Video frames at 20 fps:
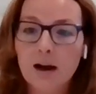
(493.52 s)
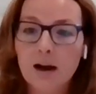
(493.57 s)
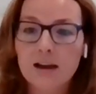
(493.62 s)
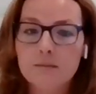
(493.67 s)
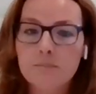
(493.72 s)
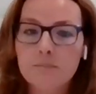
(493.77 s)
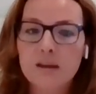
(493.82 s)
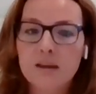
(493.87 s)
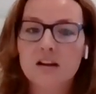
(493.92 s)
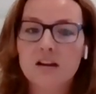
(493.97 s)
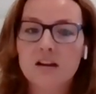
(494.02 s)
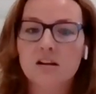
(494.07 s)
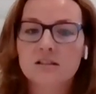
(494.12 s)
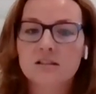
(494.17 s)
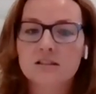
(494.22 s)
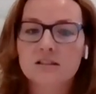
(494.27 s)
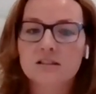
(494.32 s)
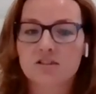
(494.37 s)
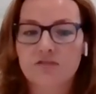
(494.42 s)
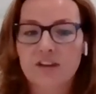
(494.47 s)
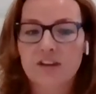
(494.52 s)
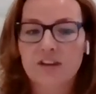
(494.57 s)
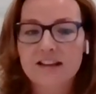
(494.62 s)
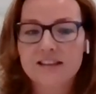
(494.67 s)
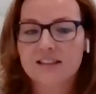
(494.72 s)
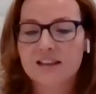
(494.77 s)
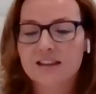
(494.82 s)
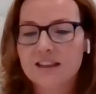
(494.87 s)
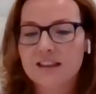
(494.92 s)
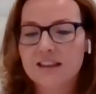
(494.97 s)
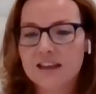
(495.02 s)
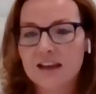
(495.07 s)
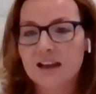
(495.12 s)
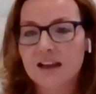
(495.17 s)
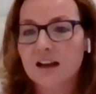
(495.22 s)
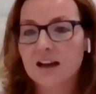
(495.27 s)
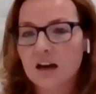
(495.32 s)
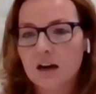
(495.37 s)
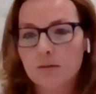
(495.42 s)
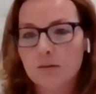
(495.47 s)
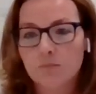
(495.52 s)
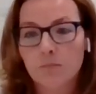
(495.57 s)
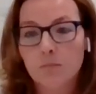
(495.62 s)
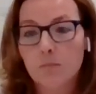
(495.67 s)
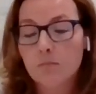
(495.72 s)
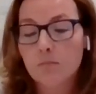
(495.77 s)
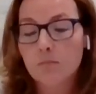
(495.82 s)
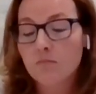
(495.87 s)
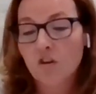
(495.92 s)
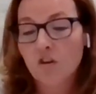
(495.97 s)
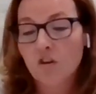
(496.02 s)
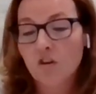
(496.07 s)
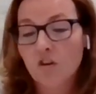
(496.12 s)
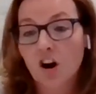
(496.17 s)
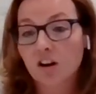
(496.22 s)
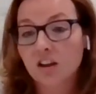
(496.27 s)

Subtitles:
But because the rest of the income,